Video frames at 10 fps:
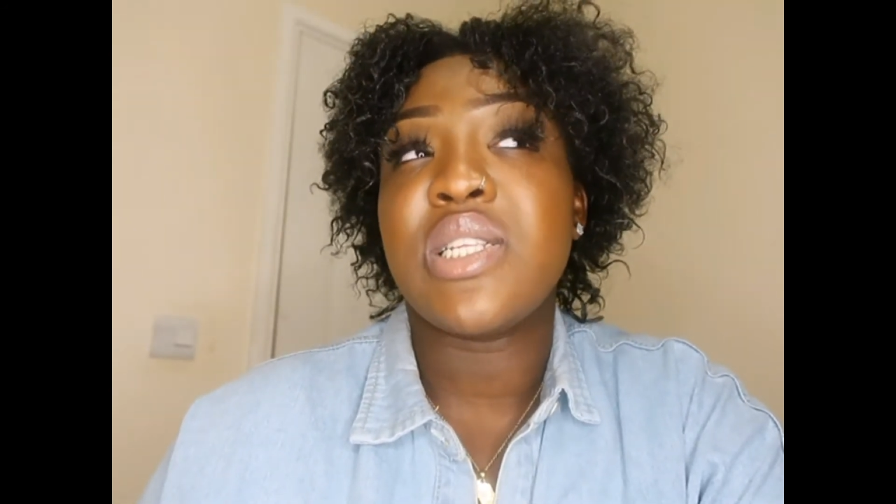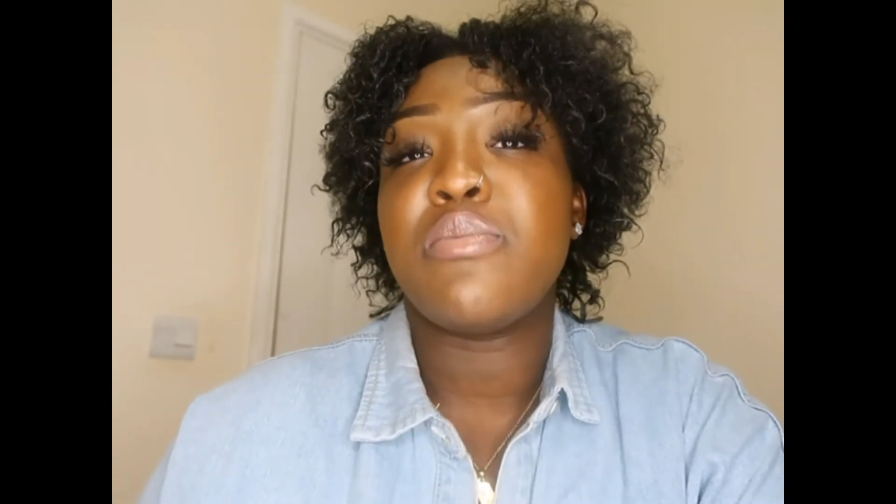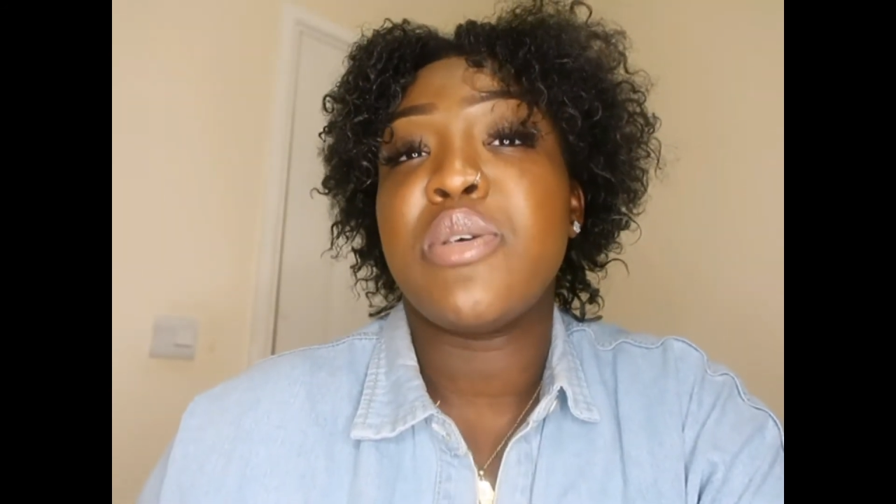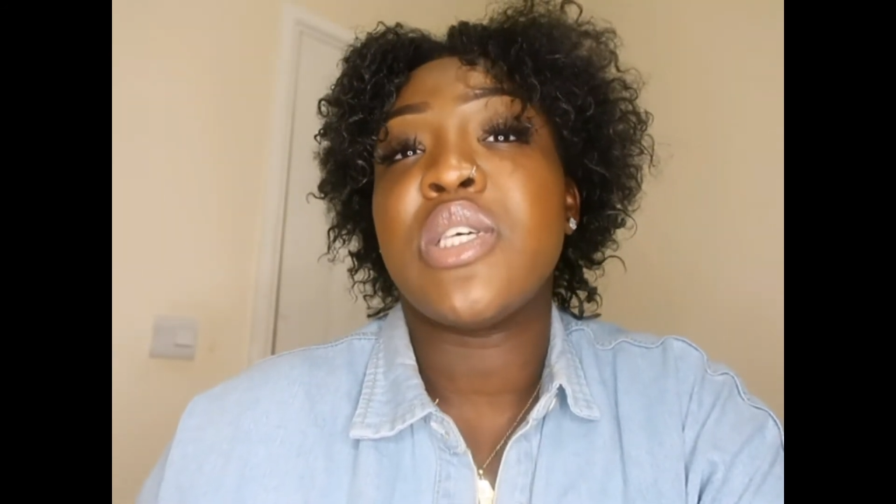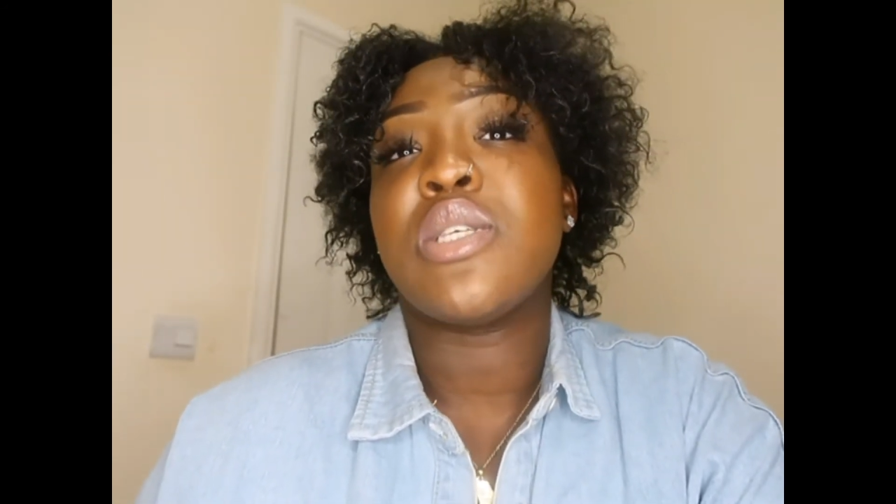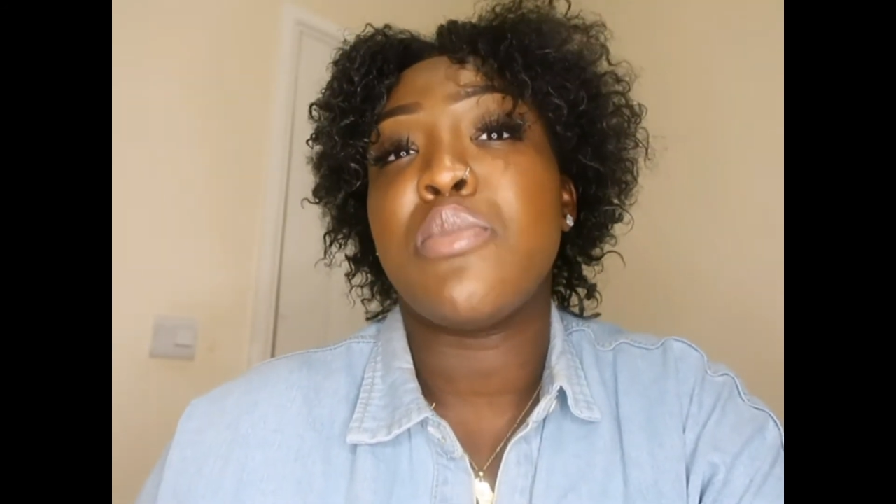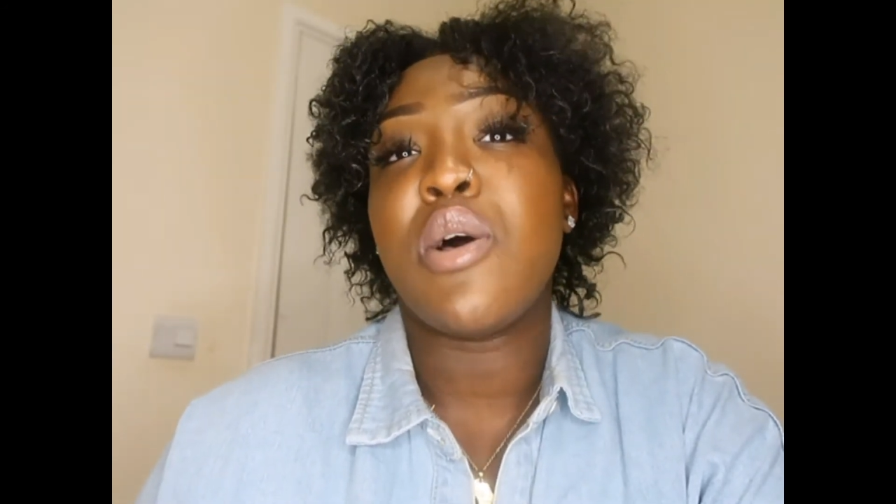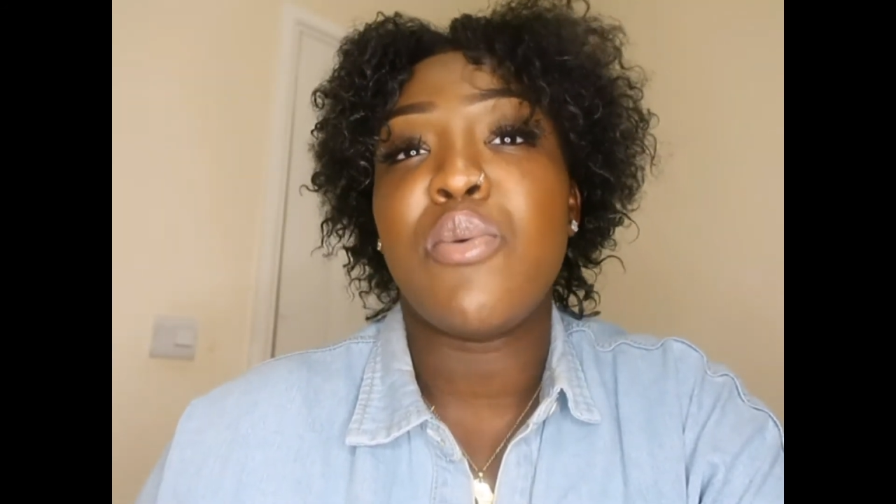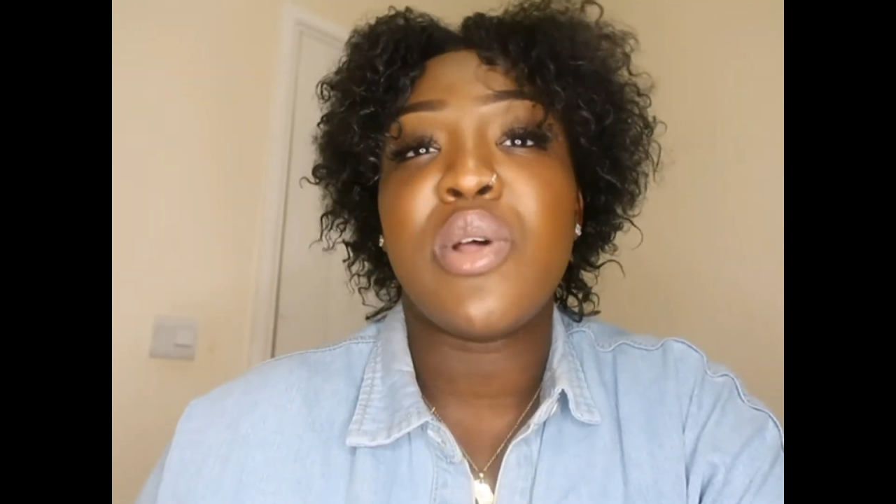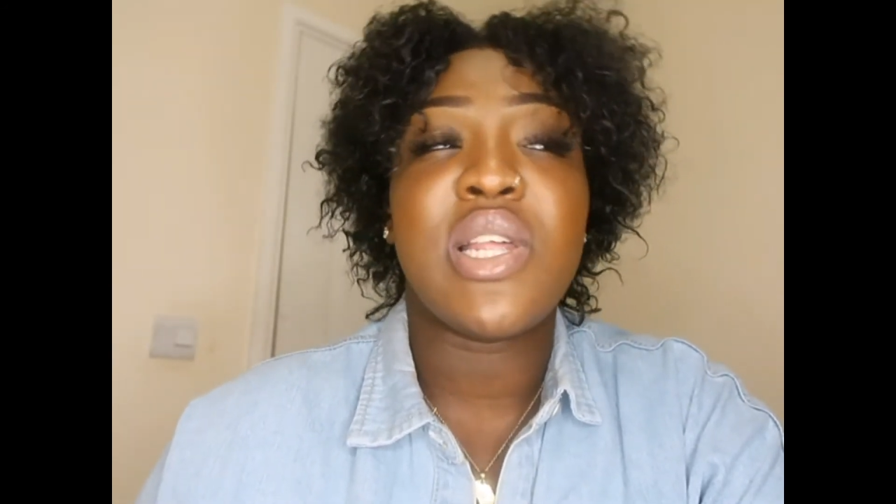to be the
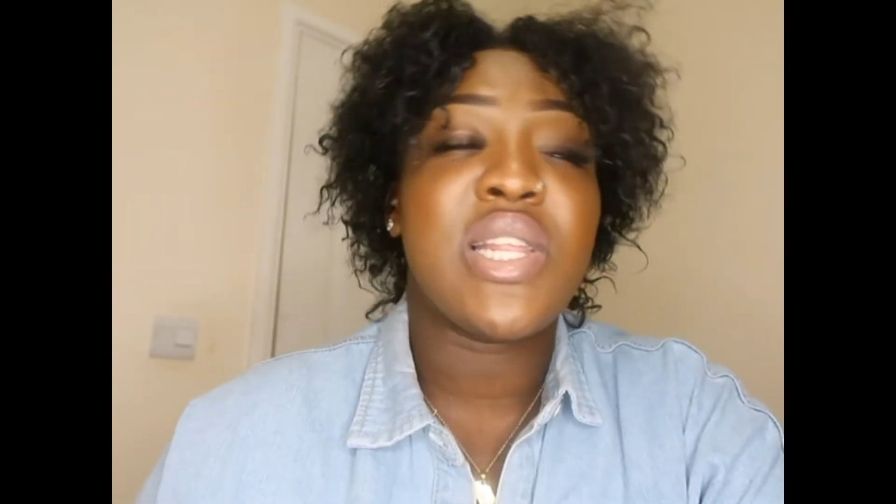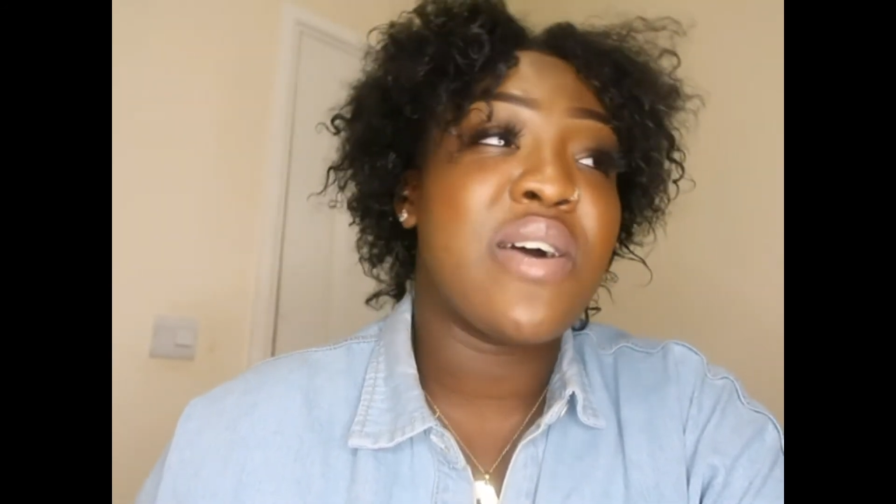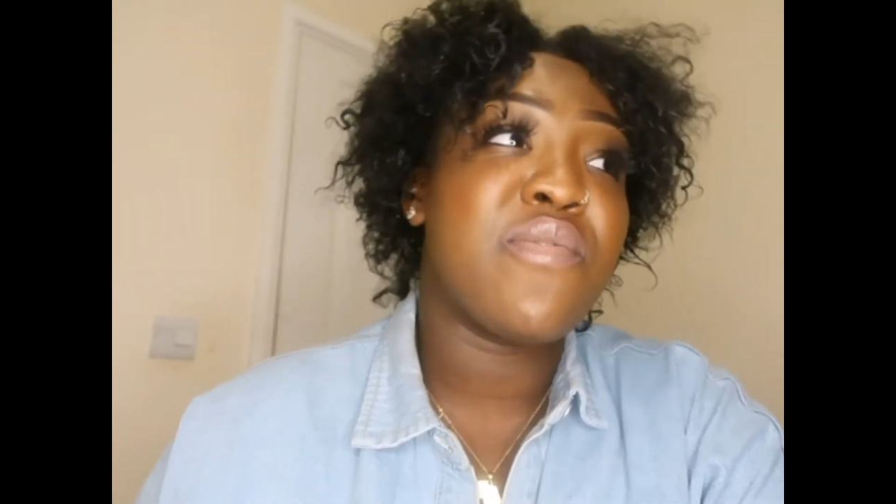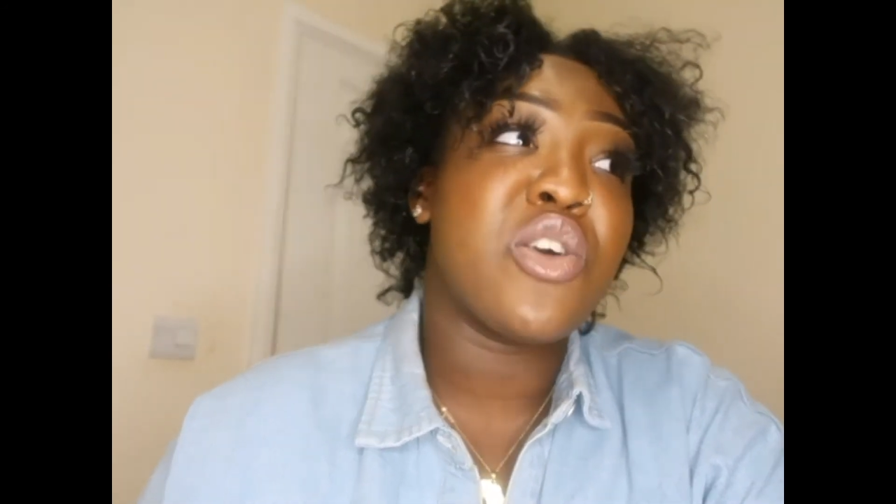smart one and have